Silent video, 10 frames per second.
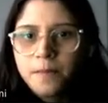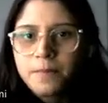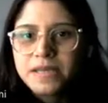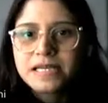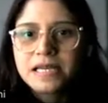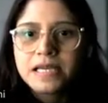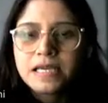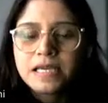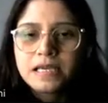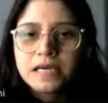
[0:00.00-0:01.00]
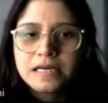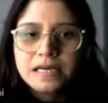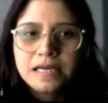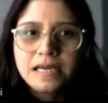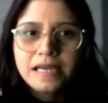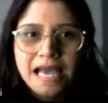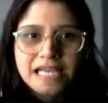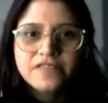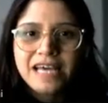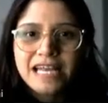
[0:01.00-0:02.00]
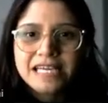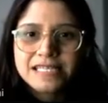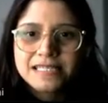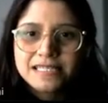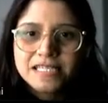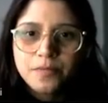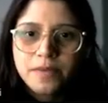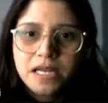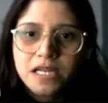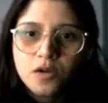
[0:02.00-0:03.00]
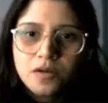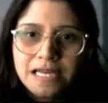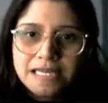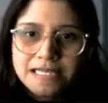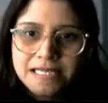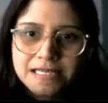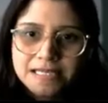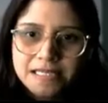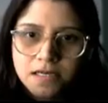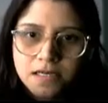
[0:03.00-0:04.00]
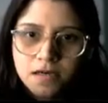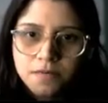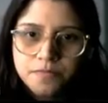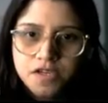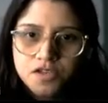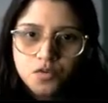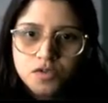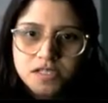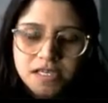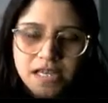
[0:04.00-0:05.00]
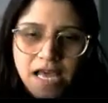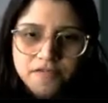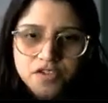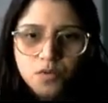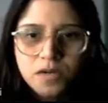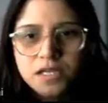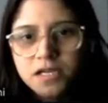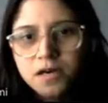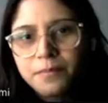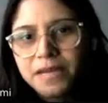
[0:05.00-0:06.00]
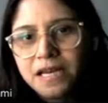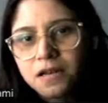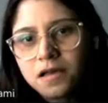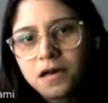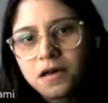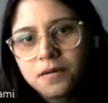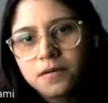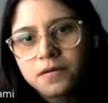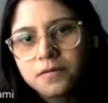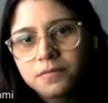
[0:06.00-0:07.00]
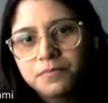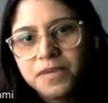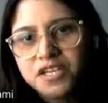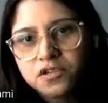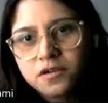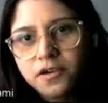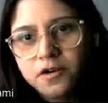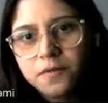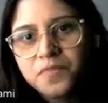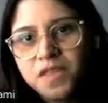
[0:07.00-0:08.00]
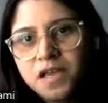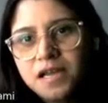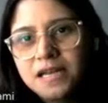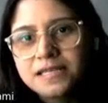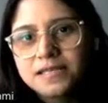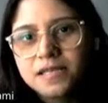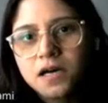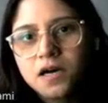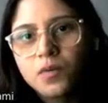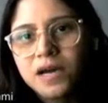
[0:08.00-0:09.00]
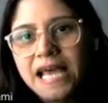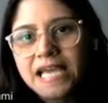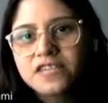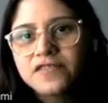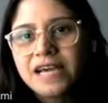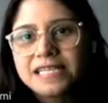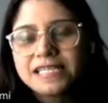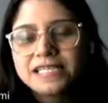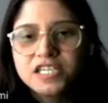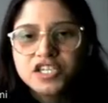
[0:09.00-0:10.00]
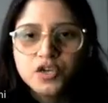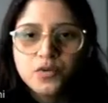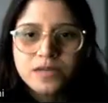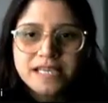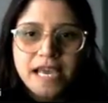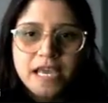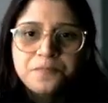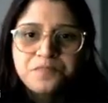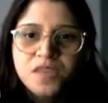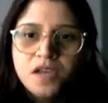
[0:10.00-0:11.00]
basically, active galaxies typically look like this. The source that I have shown in the middle picture here. This is one active galaxy, Centaurus A.